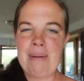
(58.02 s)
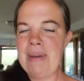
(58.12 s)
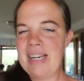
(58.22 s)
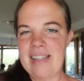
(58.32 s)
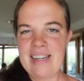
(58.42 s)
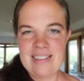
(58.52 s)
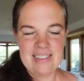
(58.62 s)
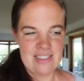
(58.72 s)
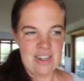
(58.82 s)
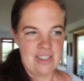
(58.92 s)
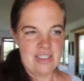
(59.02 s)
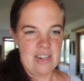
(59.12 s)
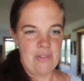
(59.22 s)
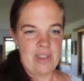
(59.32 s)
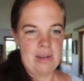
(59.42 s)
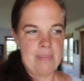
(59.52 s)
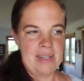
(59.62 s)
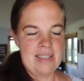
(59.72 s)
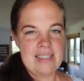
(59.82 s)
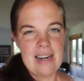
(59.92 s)
made a lot of discard stuff with it,
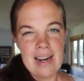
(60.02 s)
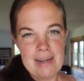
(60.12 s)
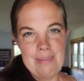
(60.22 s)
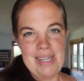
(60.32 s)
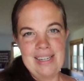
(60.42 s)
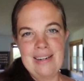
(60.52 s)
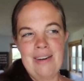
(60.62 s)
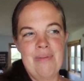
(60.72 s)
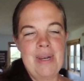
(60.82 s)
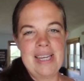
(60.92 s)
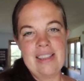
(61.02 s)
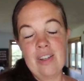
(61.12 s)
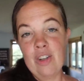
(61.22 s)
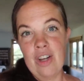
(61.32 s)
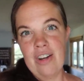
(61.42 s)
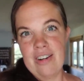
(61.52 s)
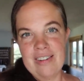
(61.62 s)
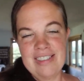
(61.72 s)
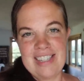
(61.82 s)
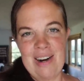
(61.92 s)
but the timing of making the
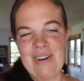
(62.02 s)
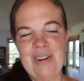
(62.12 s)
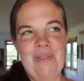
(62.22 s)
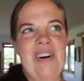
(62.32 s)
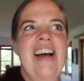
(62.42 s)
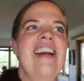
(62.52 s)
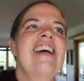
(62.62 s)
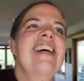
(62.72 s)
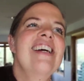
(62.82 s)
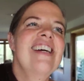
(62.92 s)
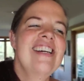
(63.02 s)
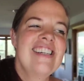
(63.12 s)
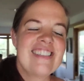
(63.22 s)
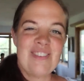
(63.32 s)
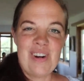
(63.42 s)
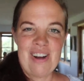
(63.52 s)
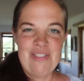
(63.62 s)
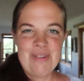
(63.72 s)
long sourdough bread is rough.